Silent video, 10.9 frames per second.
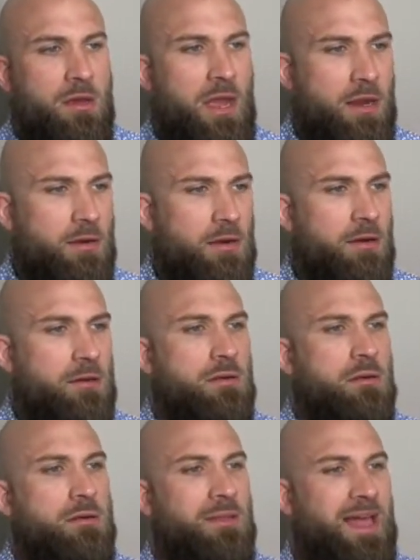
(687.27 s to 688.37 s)
anger,
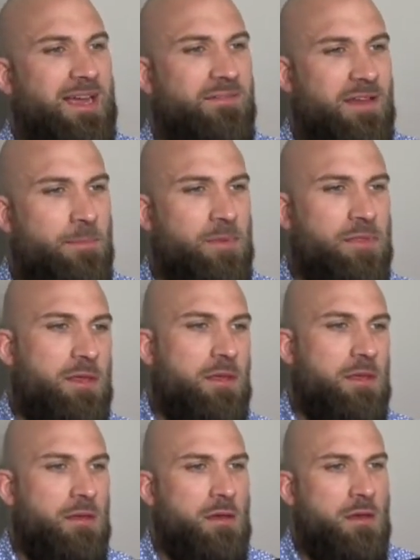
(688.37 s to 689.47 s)
lack of empathy,